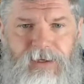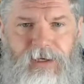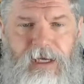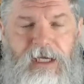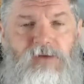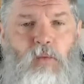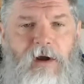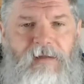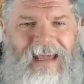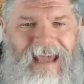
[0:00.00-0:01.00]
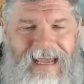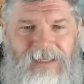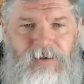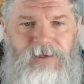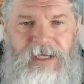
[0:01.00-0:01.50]
is one of the
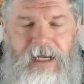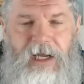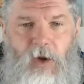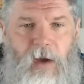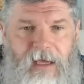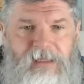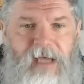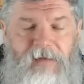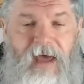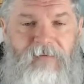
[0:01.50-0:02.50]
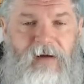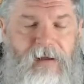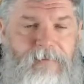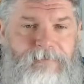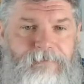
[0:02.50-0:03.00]
cancers eating away at South
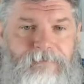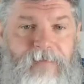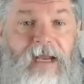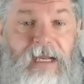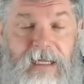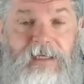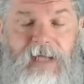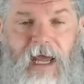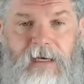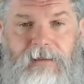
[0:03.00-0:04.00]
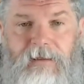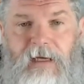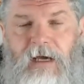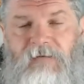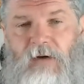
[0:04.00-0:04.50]
Africa, and it needs to end.
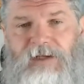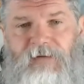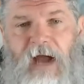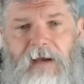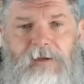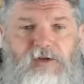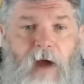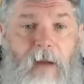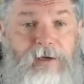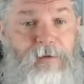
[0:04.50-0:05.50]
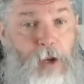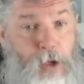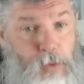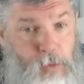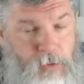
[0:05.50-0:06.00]
Folks, if you're not a subscriber to the
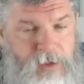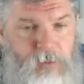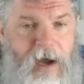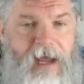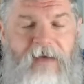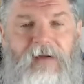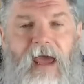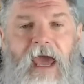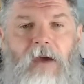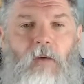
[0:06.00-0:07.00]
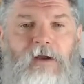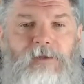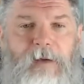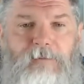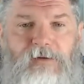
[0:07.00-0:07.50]
new Chris Wyatt Africa, hey, why don't
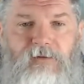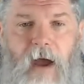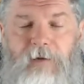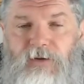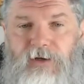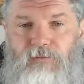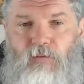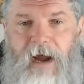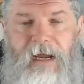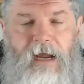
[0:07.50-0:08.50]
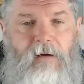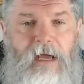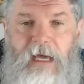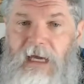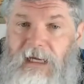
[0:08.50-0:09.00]
you become a subscriber? Join us right here.
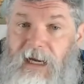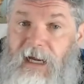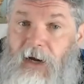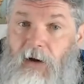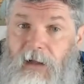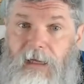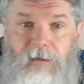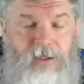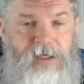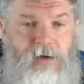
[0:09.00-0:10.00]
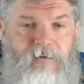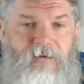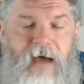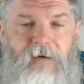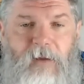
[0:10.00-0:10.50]
Get in early. Just over
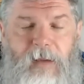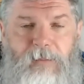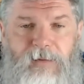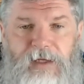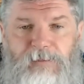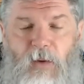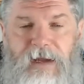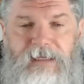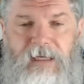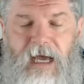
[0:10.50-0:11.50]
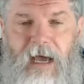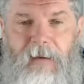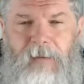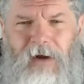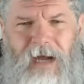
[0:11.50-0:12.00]
500 people at this point.
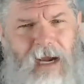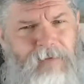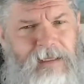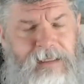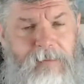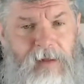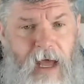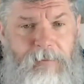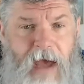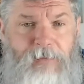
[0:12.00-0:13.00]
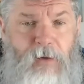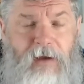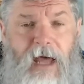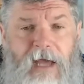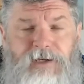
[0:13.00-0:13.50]
And we're kind of on the same glide path we're
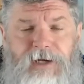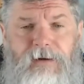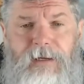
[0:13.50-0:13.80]
on last year